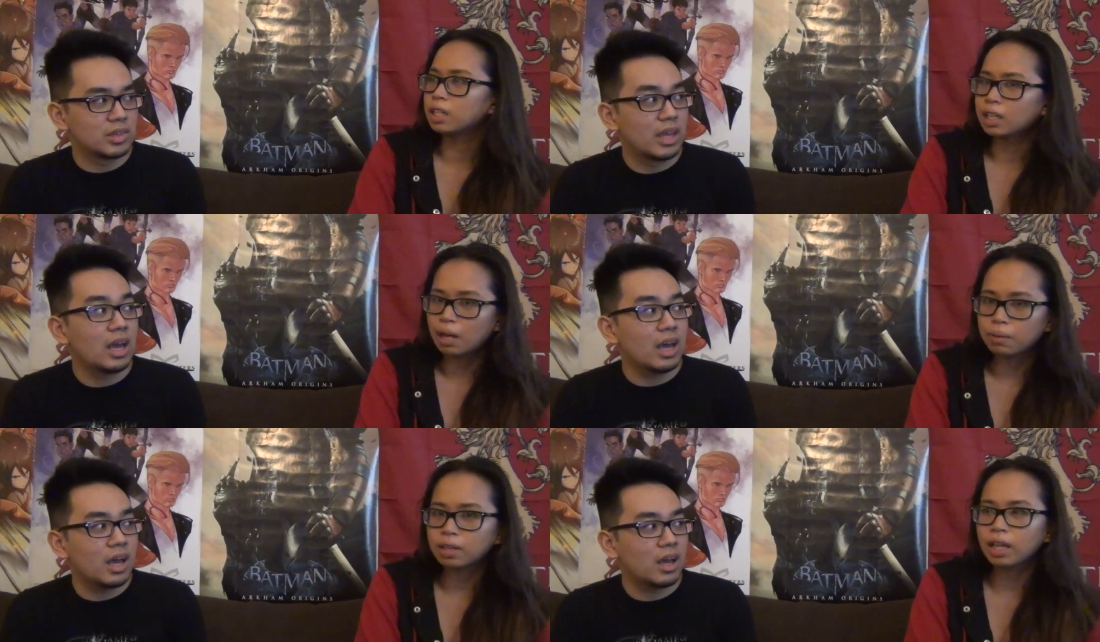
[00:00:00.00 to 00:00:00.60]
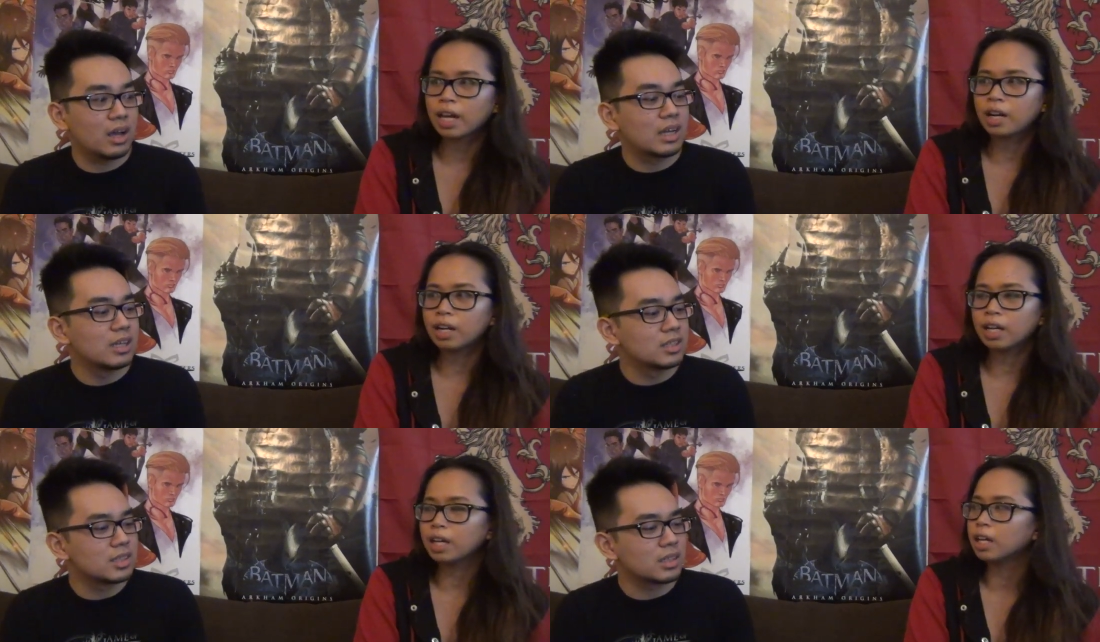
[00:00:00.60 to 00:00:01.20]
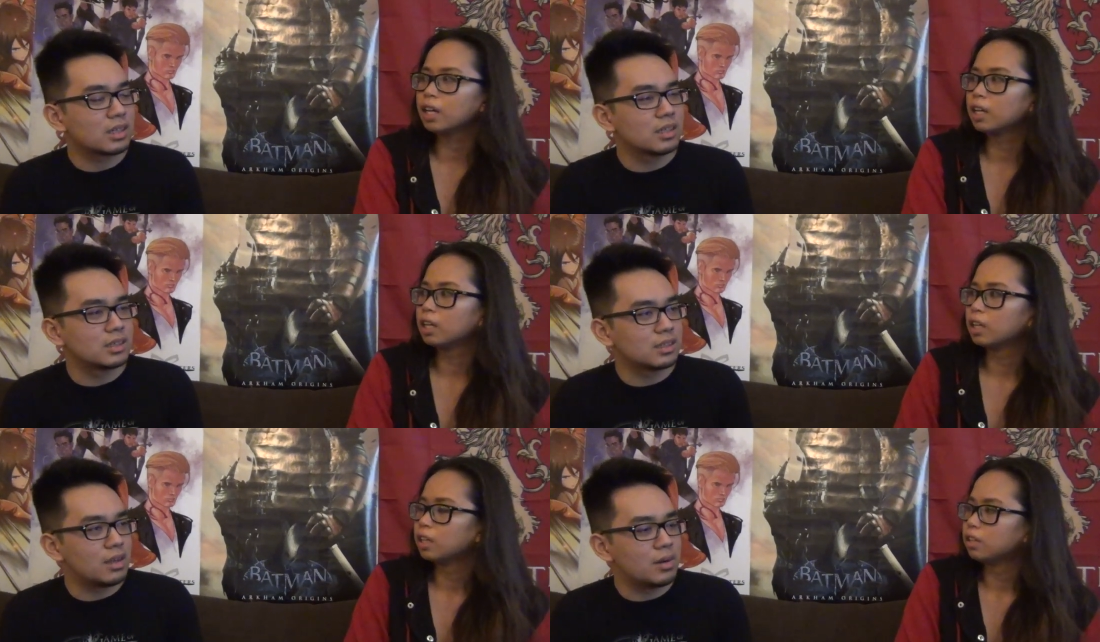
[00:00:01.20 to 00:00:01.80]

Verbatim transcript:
Speaker 1: did yeah, that. Yeah, because
Speaker 2: because